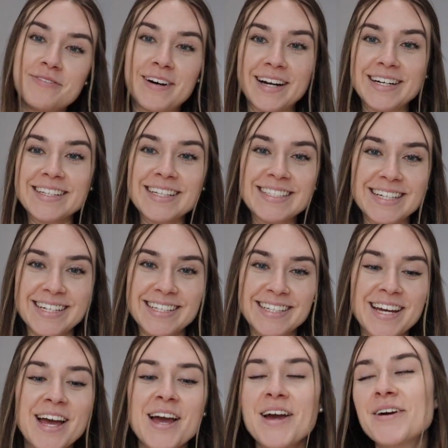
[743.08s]
Finally
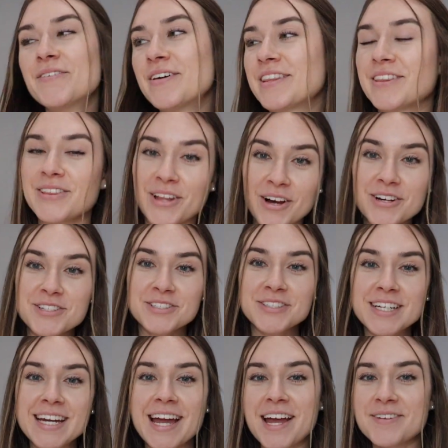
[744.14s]
done with
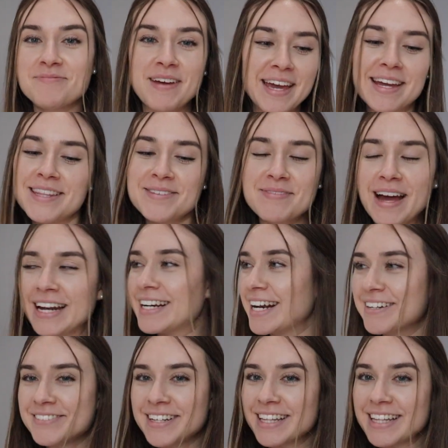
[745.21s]
laundry and making the bed and
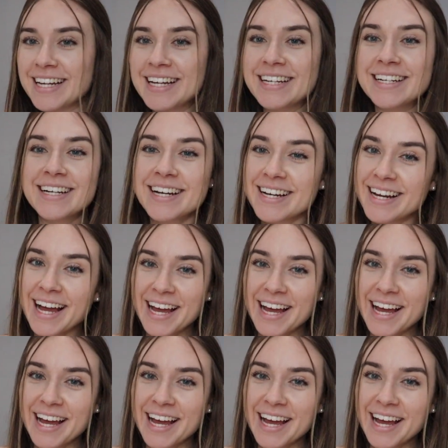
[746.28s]
everything.